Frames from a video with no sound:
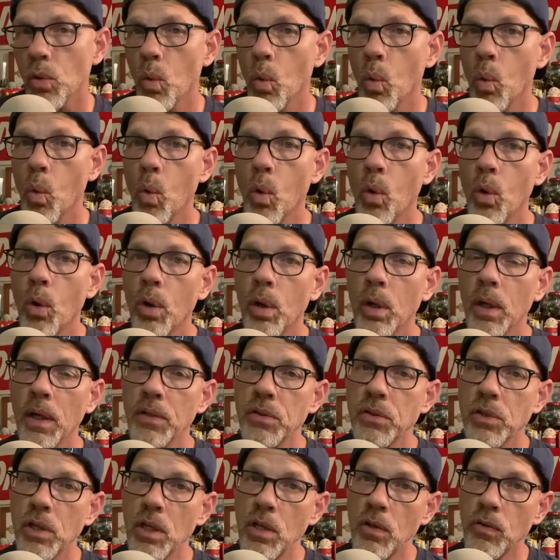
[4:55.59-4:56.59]
or
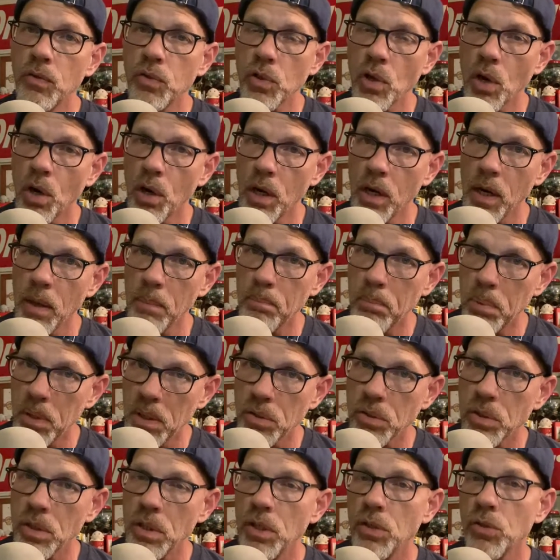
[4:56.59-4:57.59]
let's say you've started a
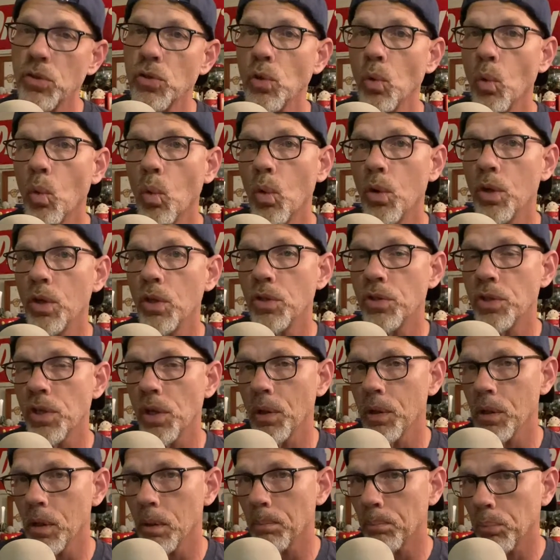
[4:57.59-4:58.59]
business, or you're
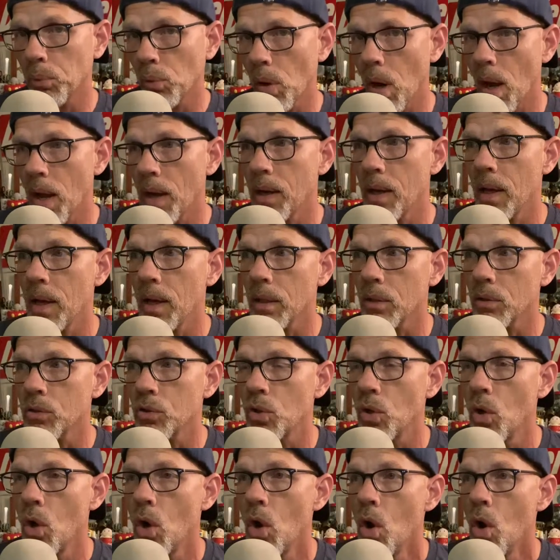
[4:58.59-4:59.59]
selling a product,